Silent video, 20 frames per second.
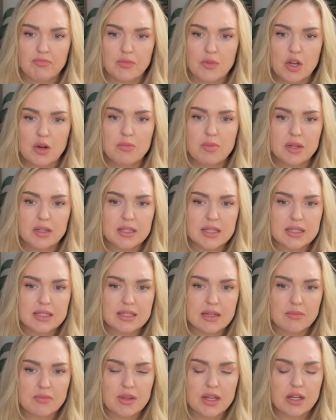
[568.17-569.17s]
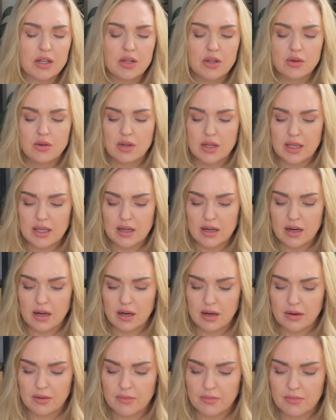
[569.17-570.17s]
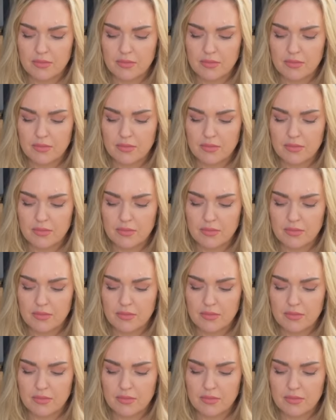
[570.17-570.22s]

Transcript: You're building something new here.